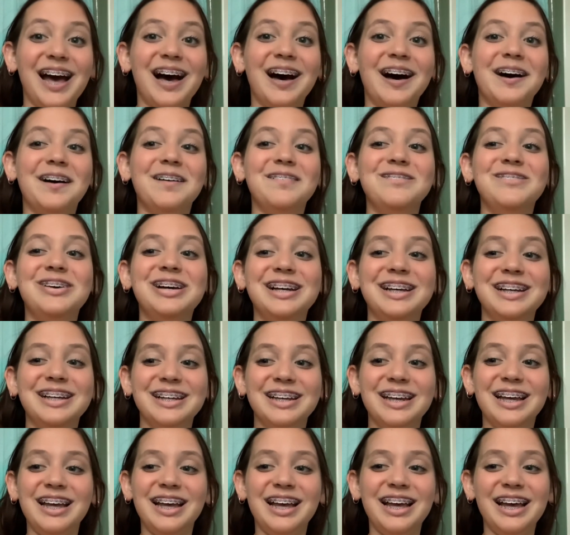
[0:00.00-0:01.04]
um,
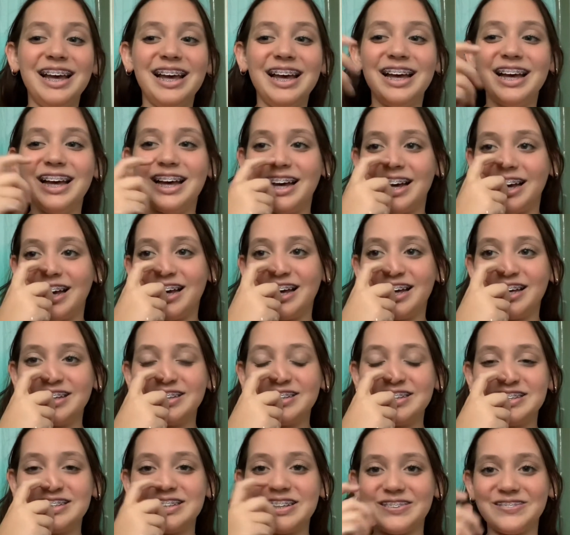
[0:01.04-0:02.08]

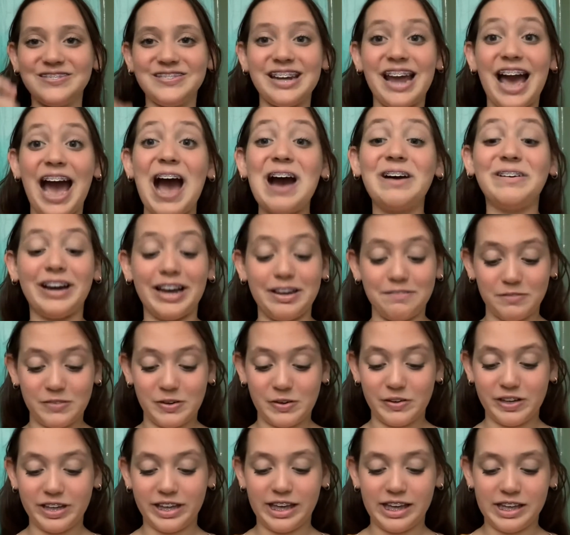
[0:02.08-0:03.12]
so now I'm
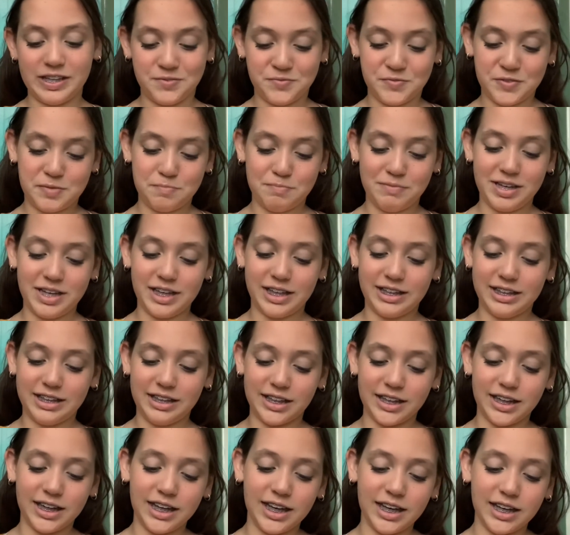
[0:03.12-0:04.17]
going in with my
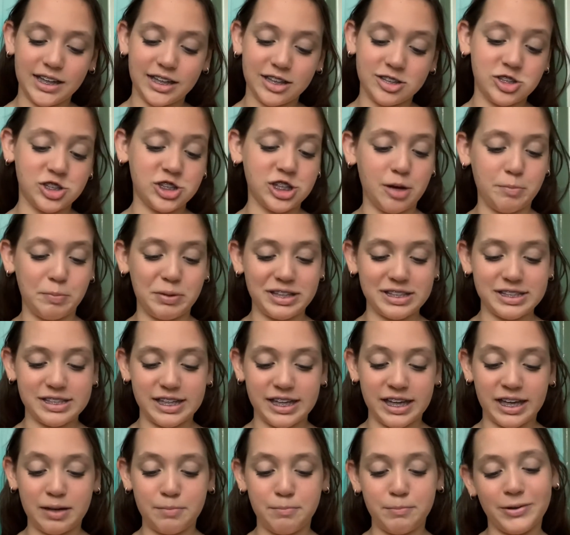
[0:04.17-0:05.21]
Clinique Chubby
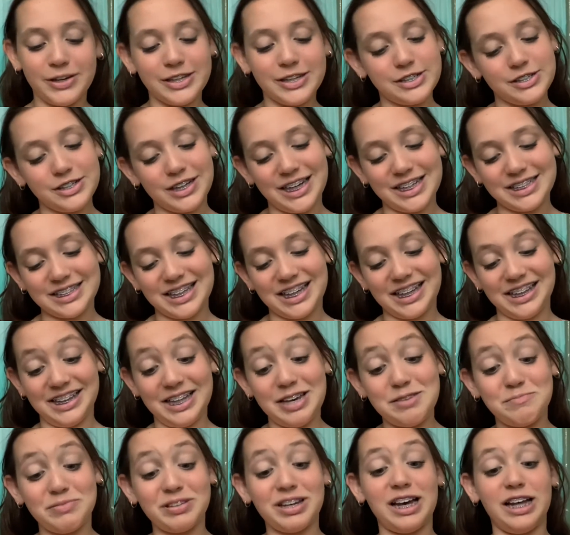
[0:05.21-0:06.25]
Stick Moisturizing
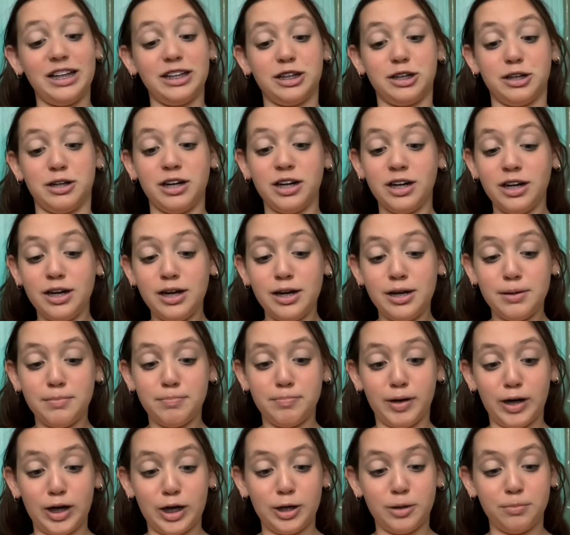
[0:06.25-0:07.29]
Lip Color
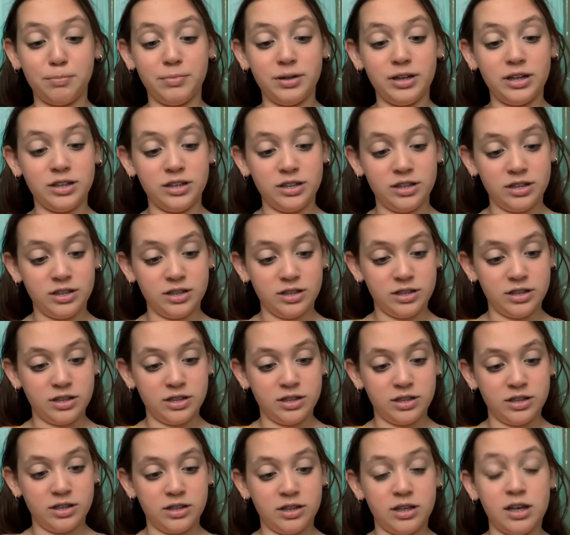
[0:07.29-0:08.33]
Balm
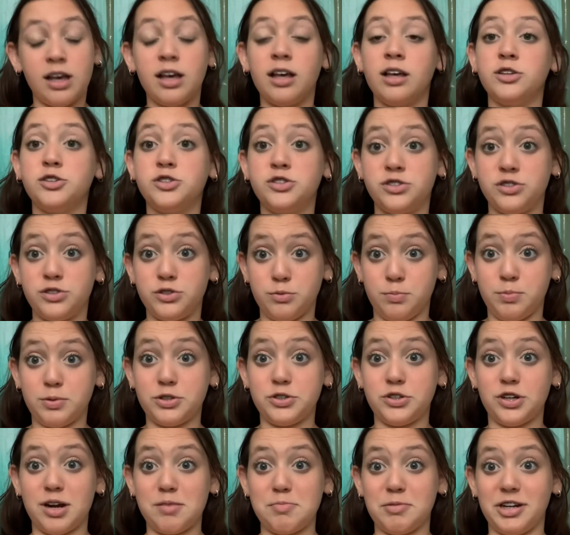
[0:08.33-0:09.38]
Super
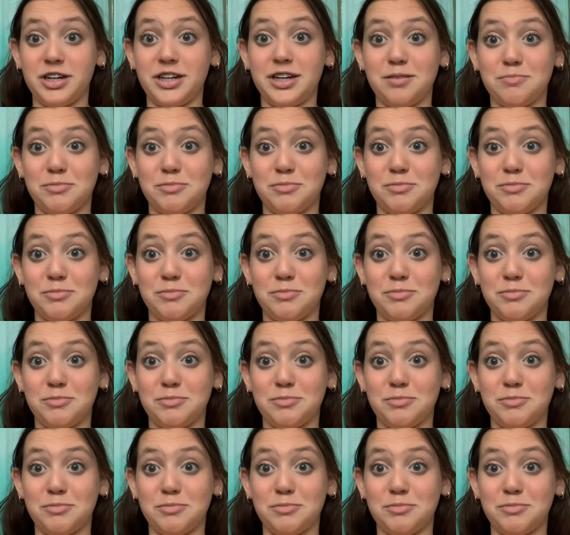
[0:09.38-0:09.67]
Strawberry number